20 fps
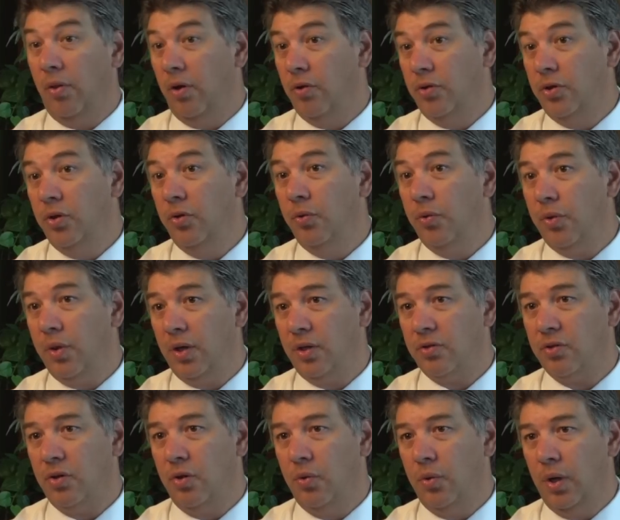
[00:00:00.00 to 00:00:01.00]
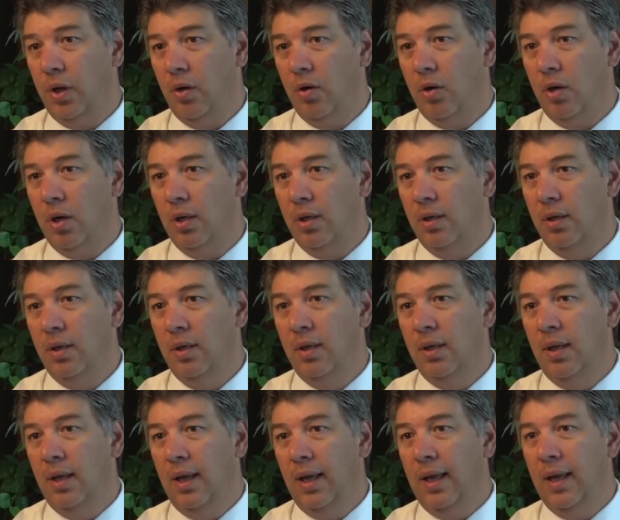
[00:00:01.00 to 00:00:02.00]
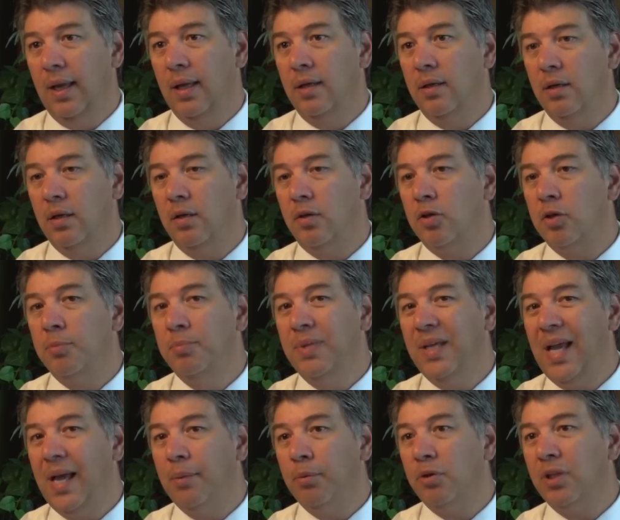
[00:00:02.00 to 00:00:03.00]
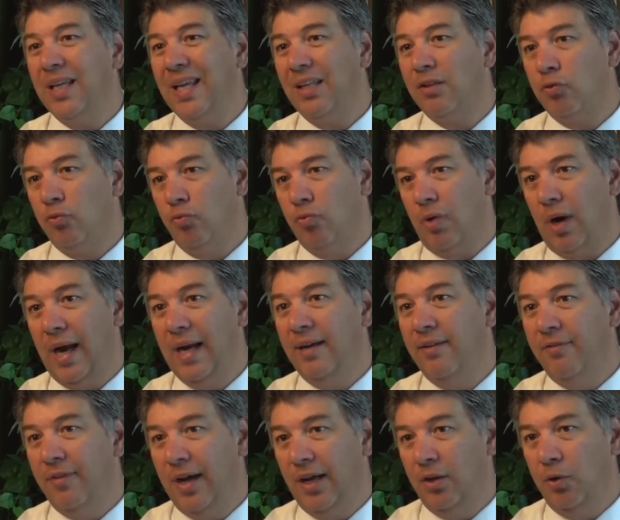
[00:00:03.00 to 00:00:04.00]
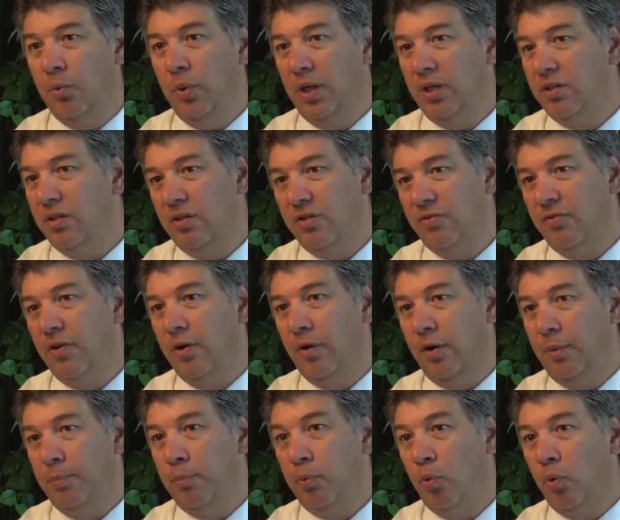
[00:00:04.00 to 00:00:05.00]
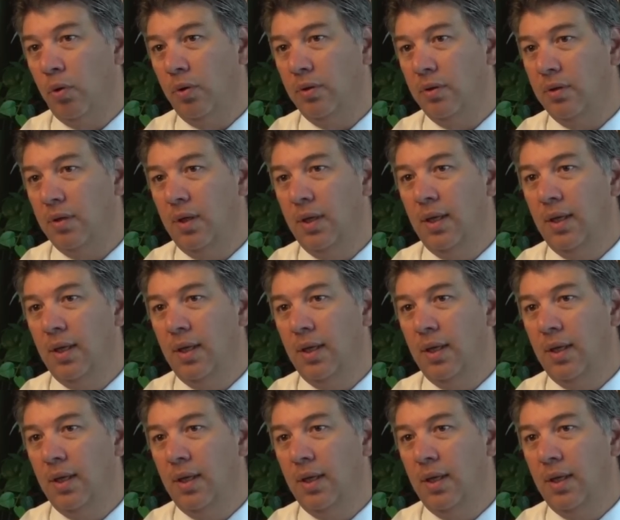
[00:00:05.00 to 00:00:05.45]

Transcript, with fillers: there two things going on? And to be able to get the right evaluation is very important,